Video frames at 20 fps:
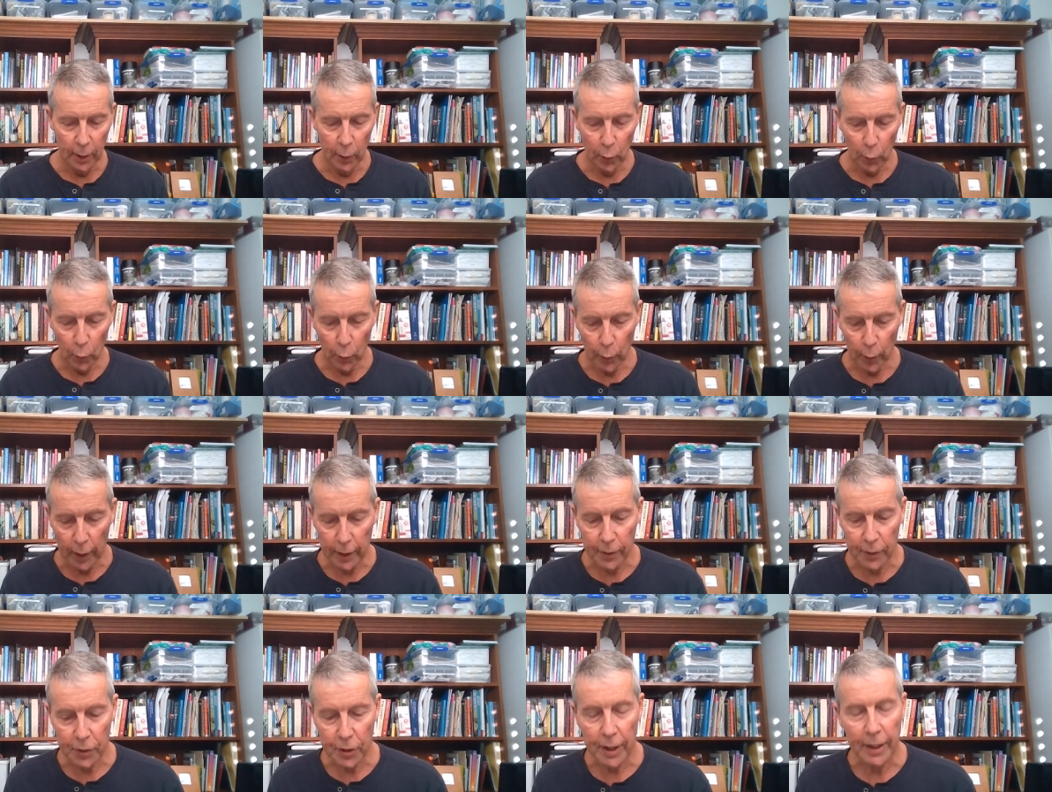All right,
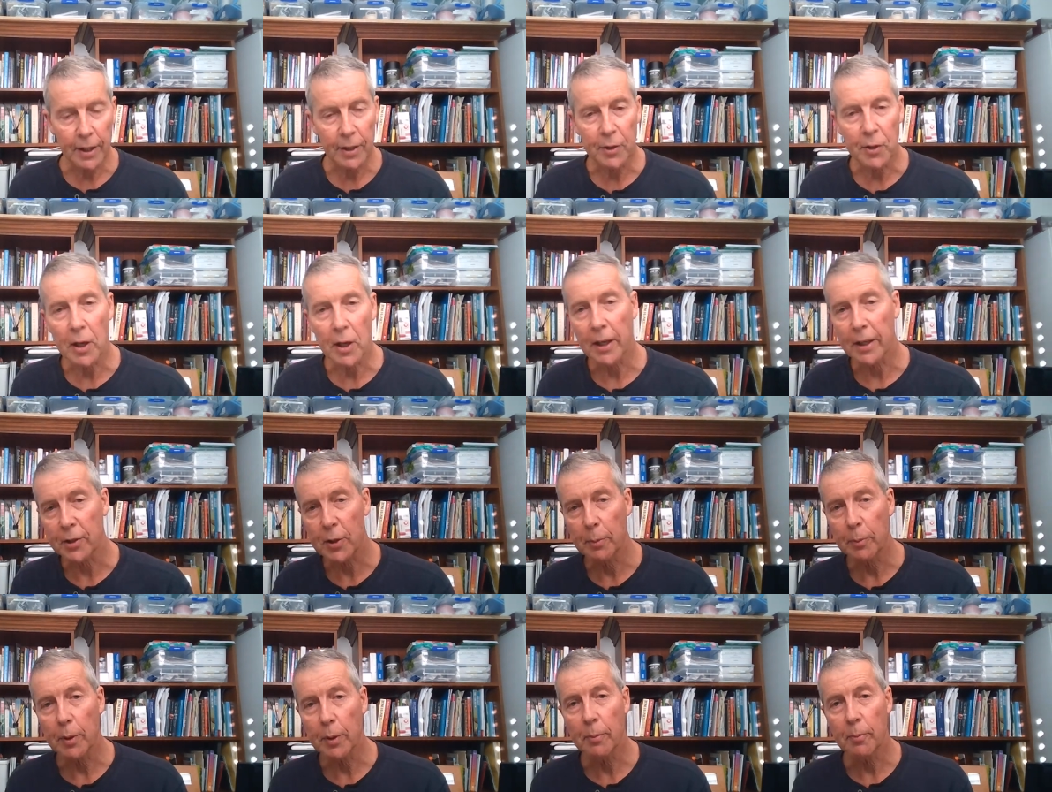second
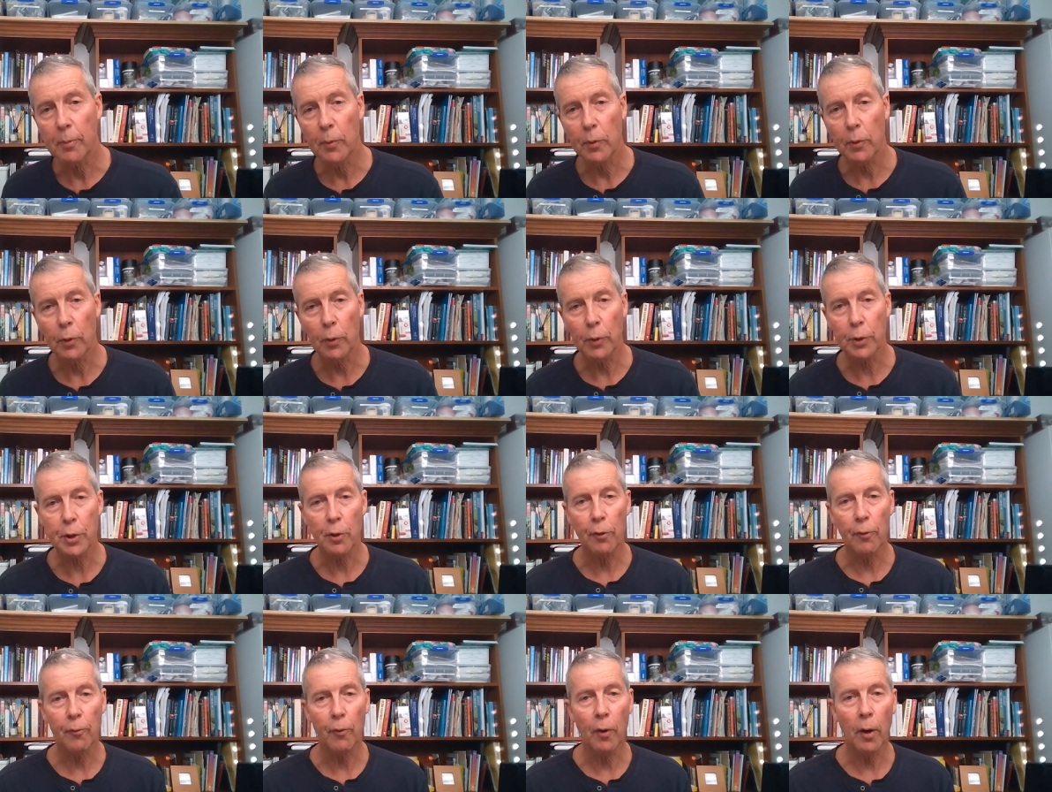symptom, nausea
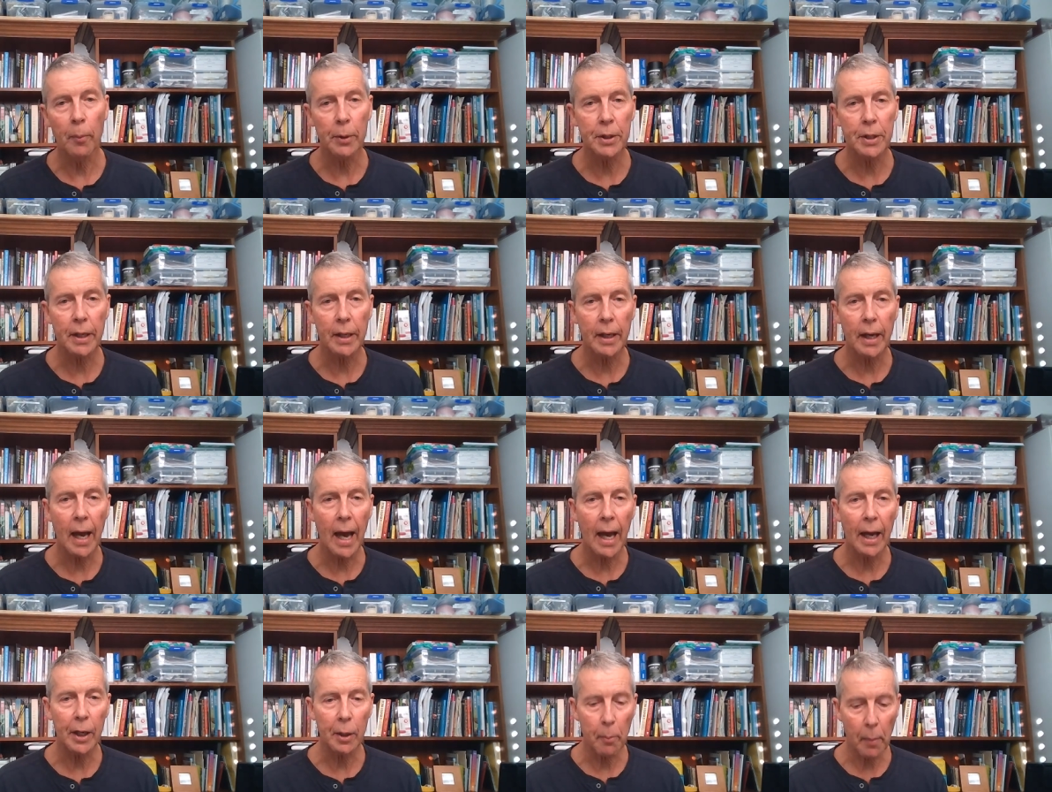and vomiting.
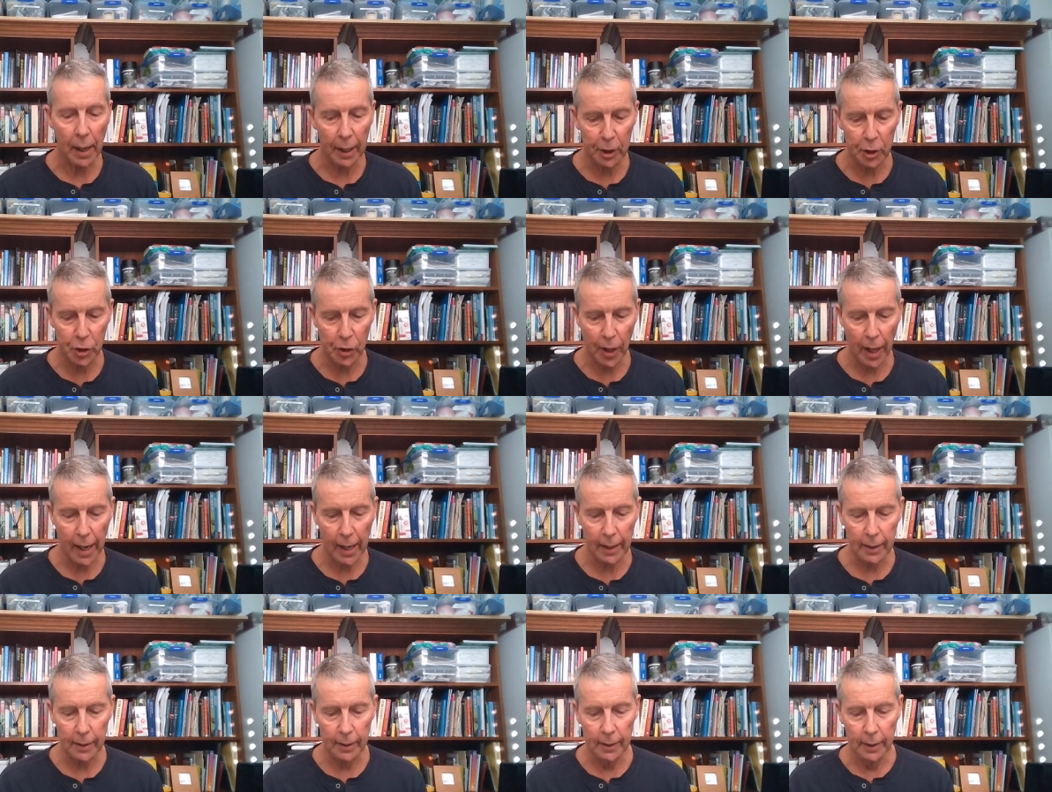How do you manage that?